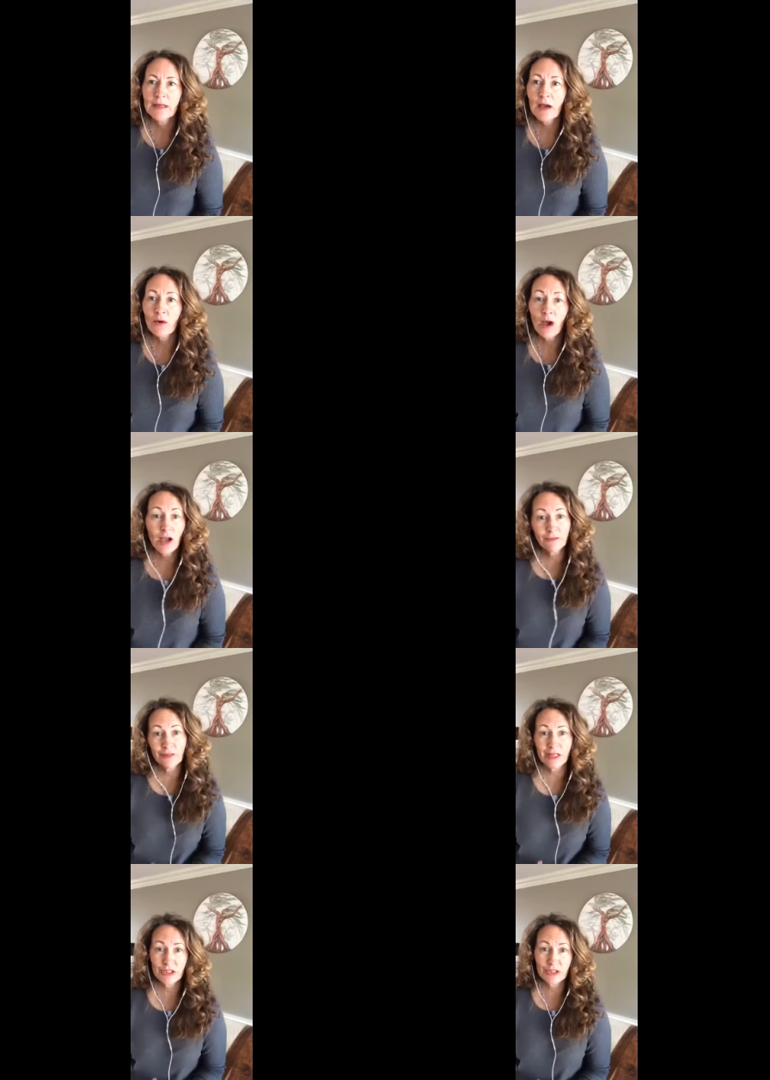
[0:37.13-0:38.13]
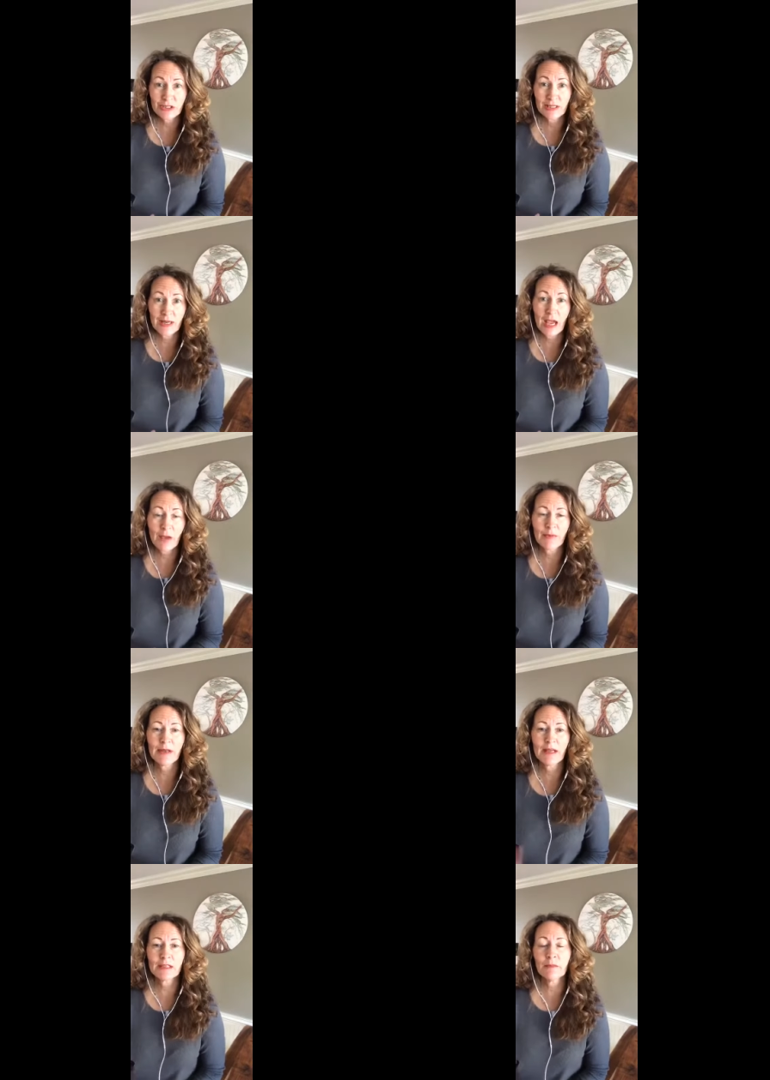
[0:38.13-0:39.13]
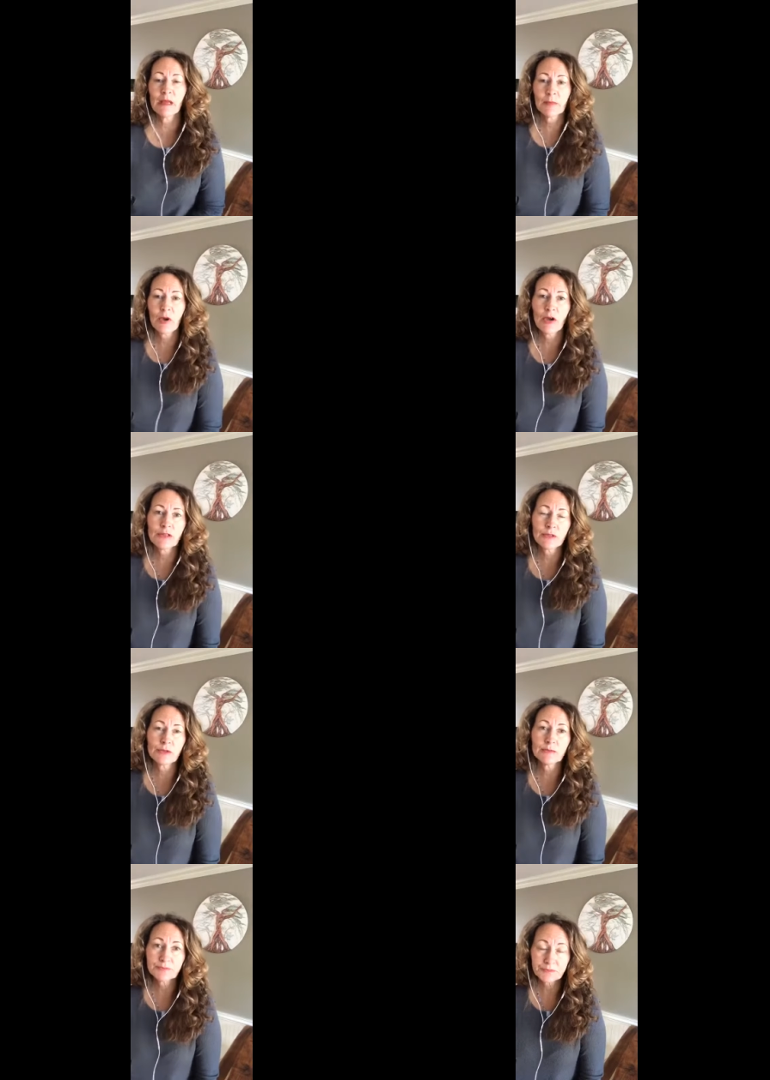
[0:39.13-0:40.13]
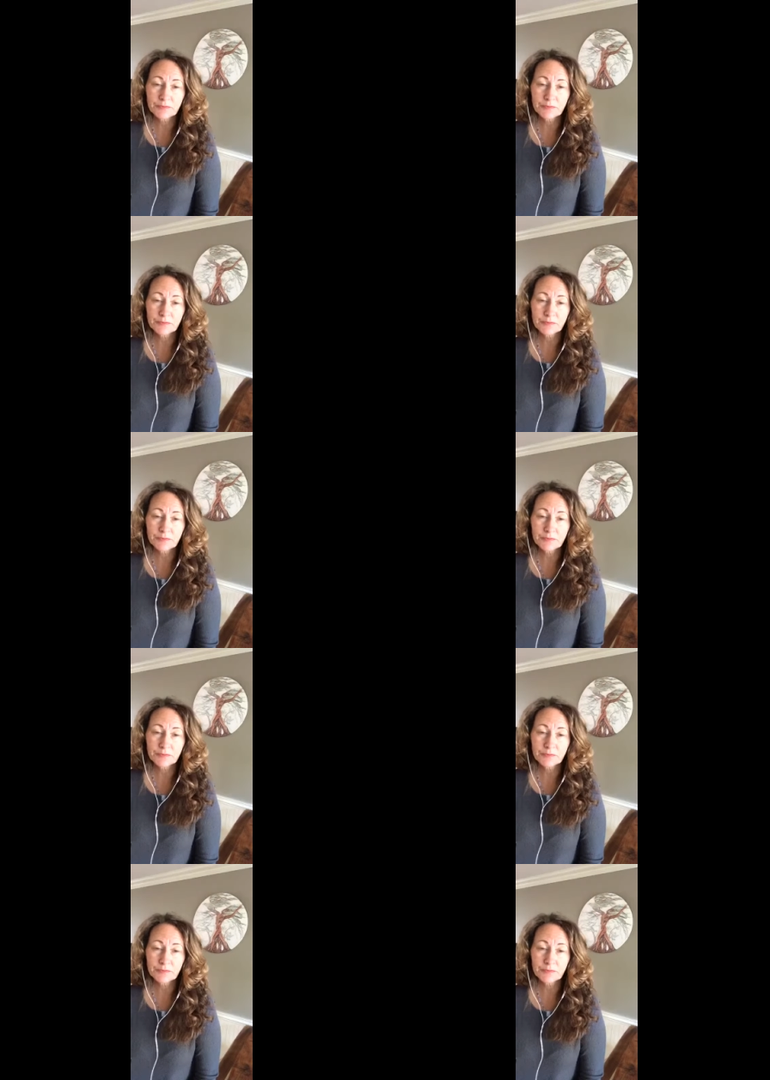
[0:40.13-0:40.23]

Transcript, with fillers: Now, hot flashes can happen as a menopausal